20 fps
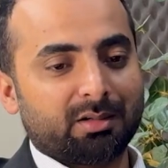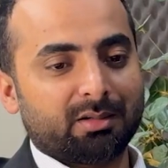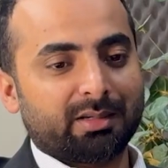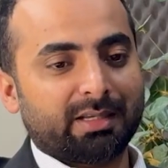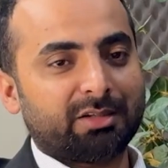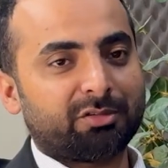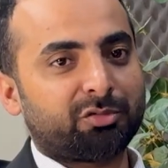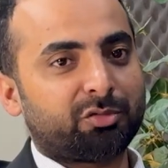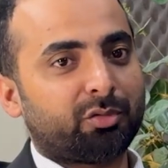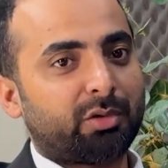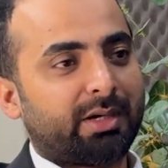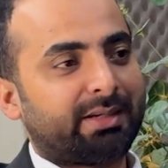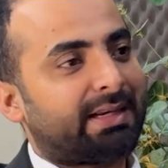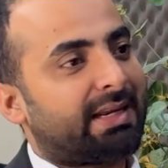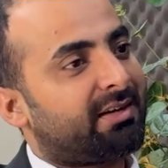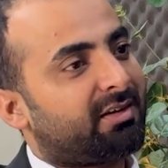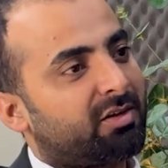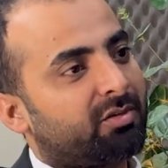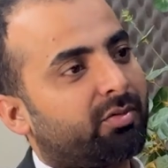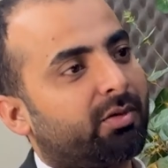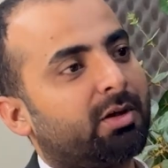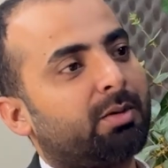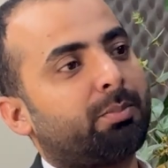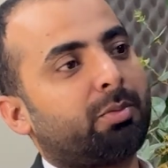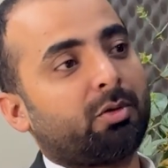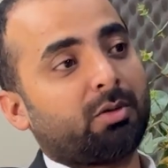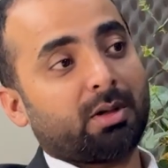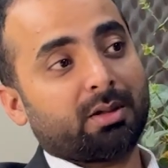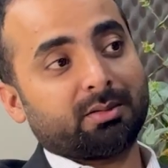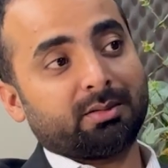gets to identify a
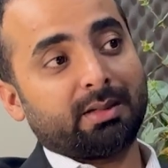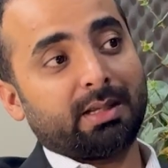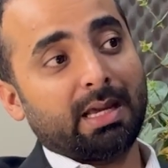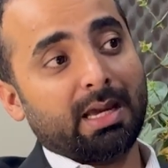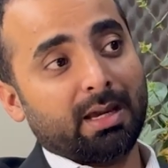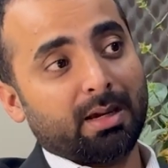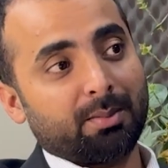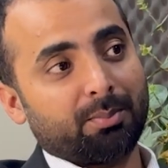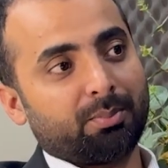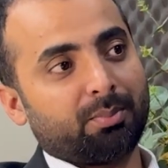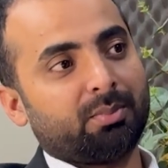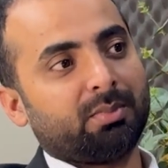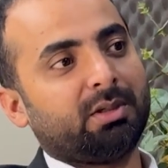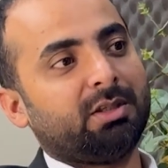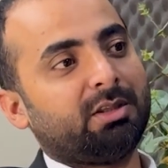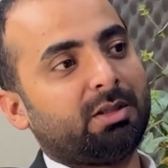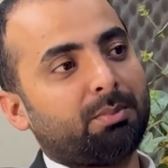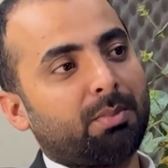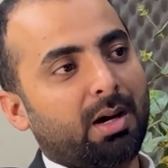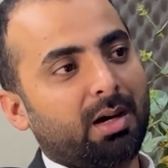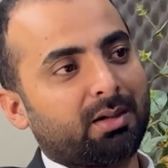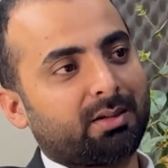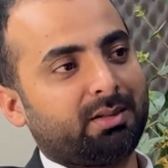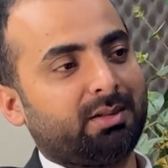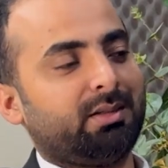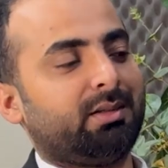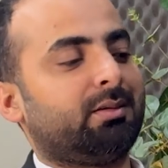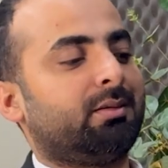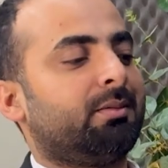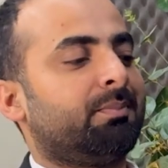product gap in the
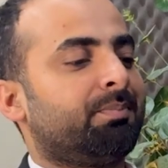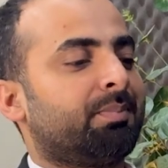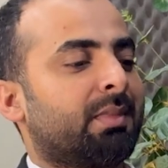market.